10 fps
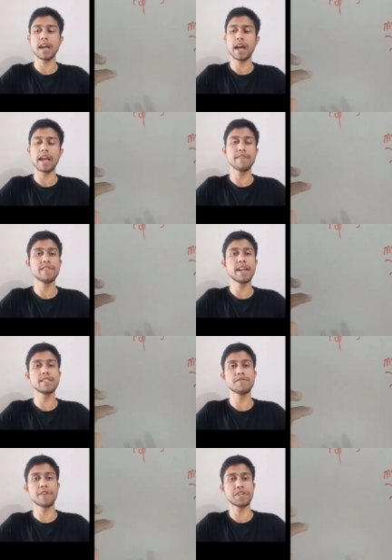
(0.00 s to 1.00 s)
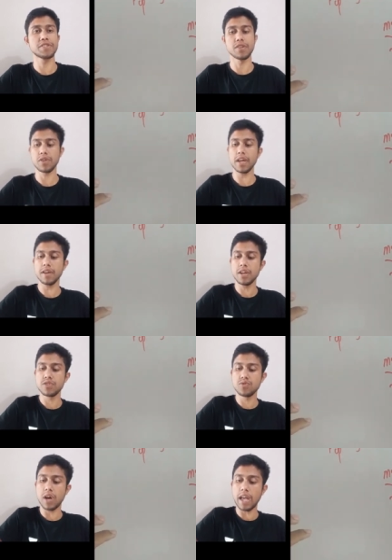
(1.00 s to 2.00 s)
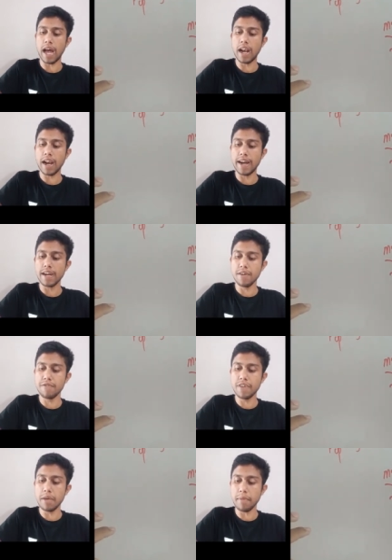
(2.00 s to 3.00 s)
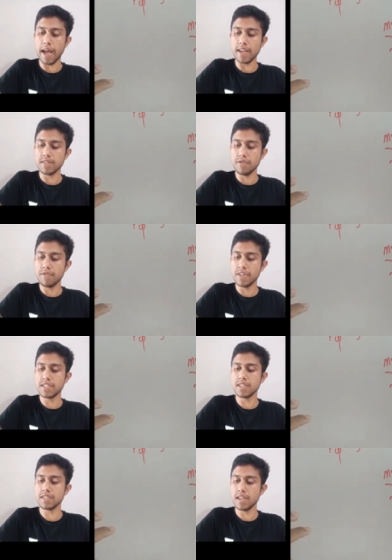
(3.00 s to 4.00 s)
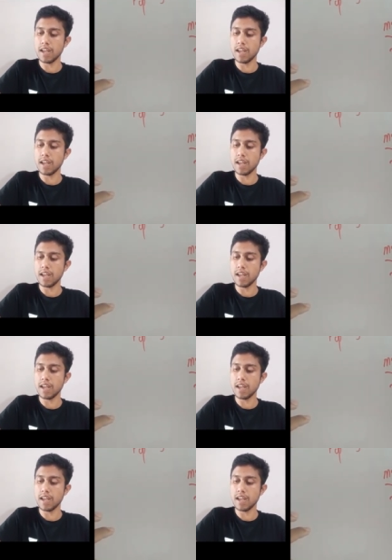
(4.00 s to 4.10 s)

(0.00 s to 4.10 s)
and if there is friction. Okay, so I'll write Vmax which is